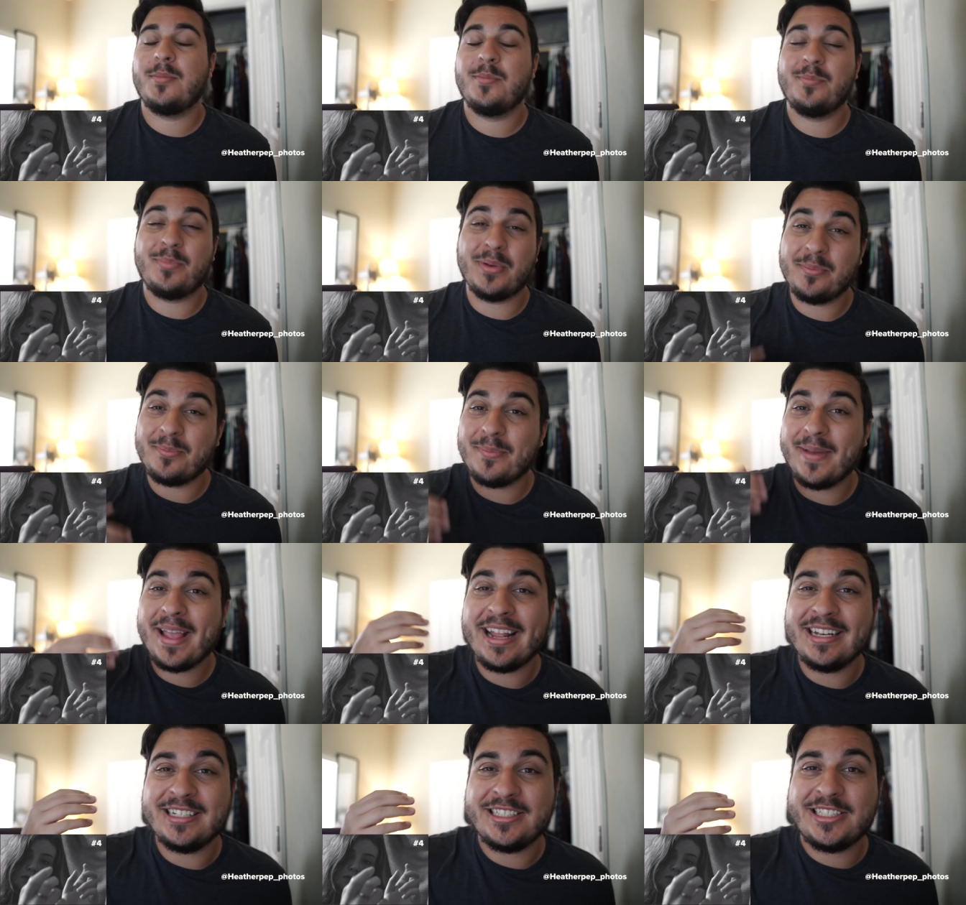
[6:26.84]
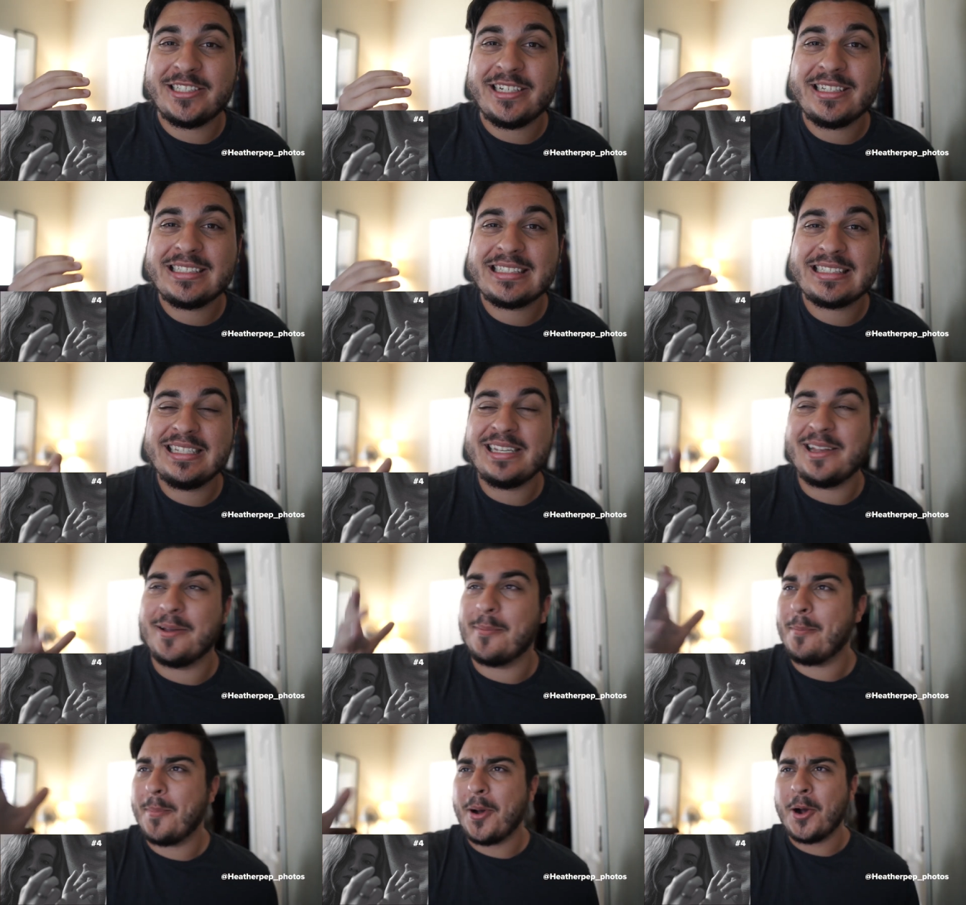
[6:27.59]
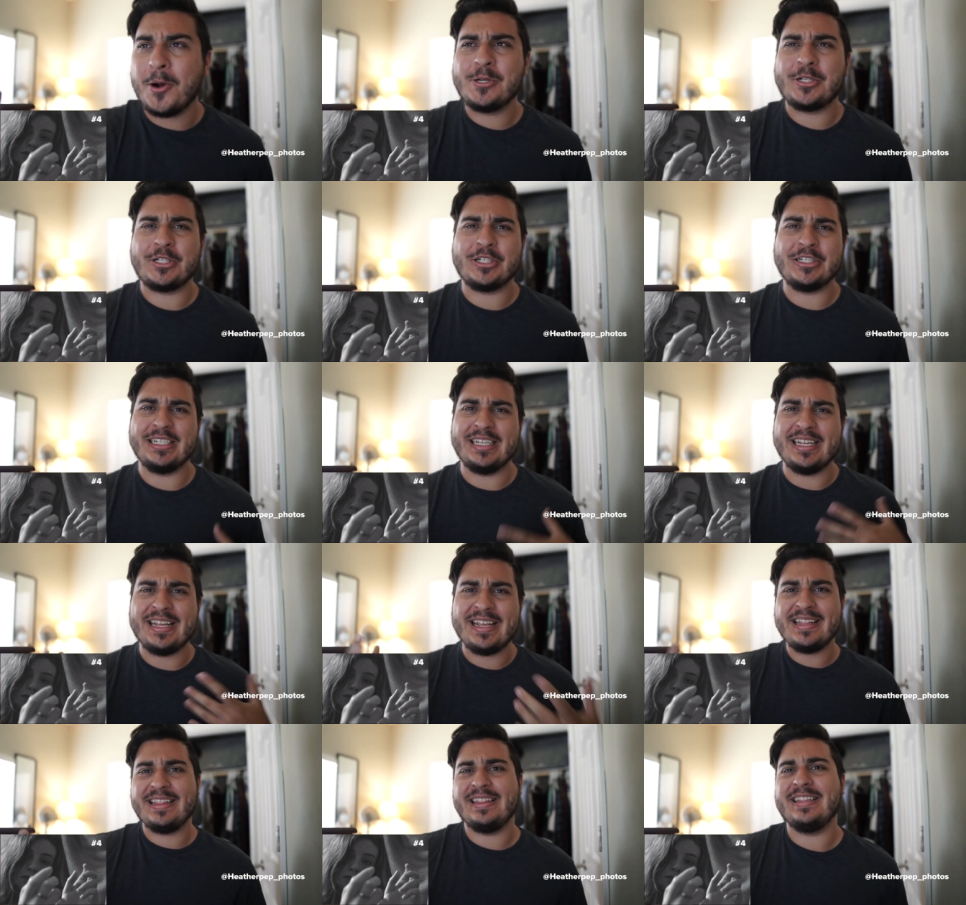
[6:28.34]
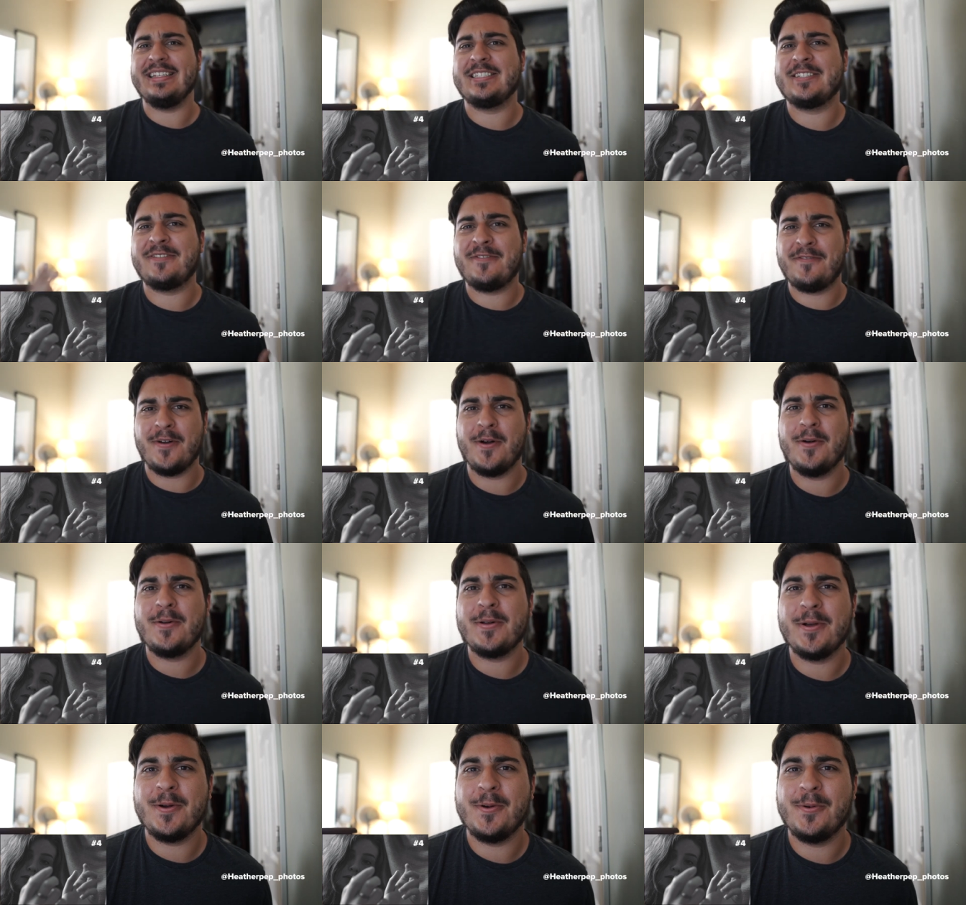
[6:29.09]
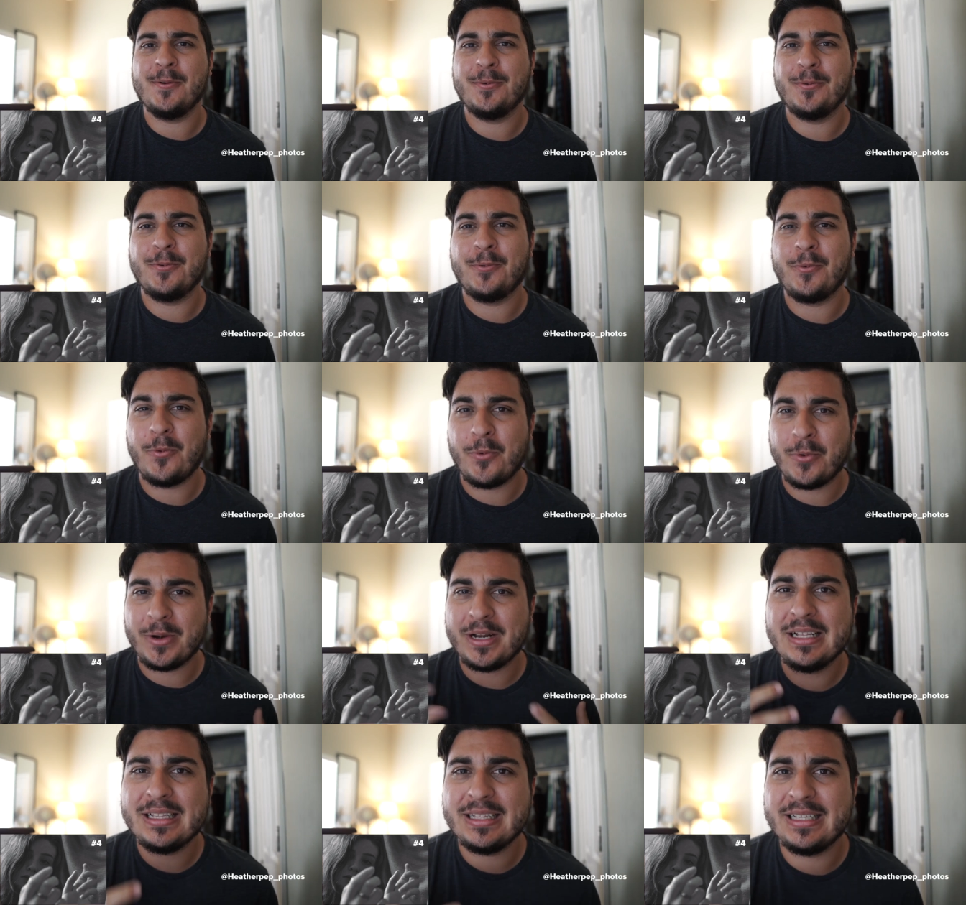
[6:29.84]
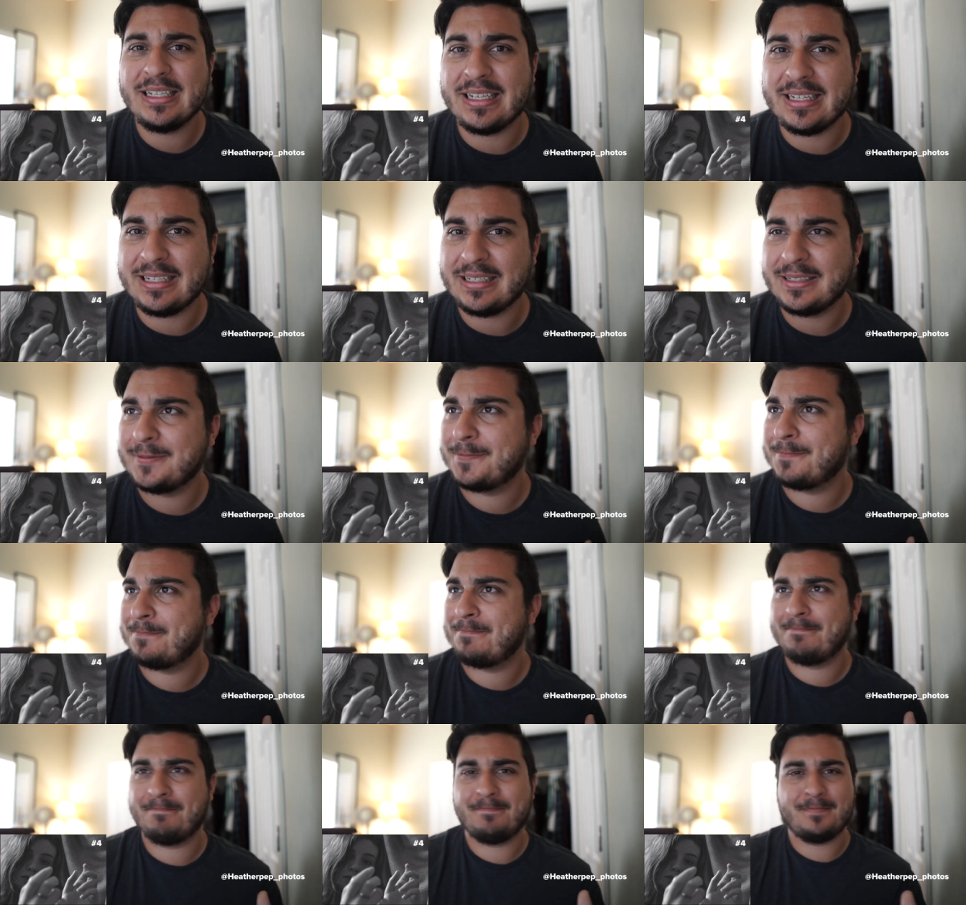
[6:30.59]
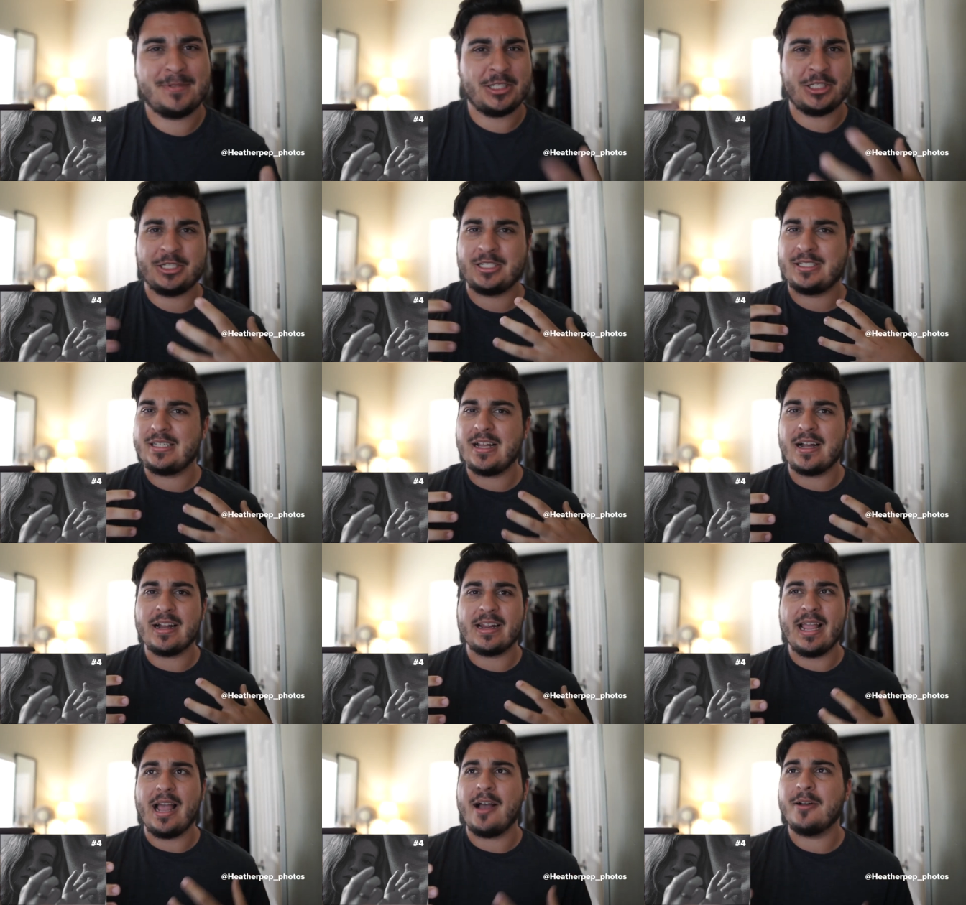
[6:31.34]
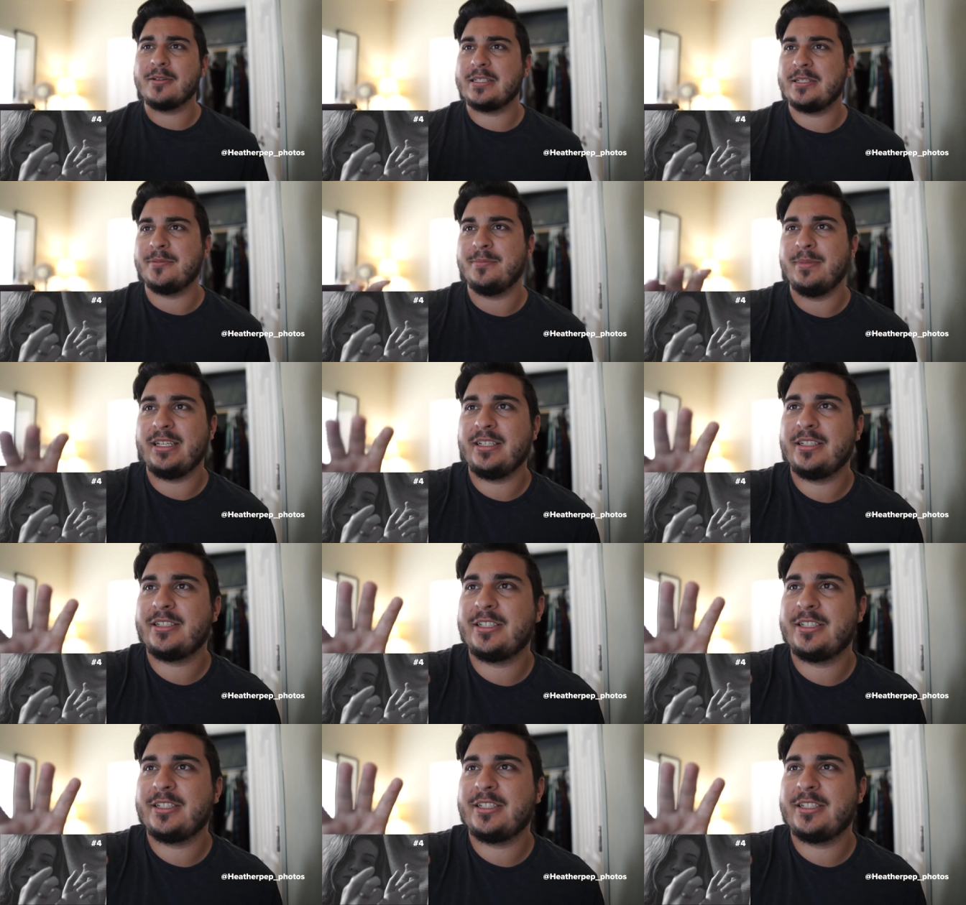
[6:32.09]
but man, just the emotion in this photo really just stuck out to me.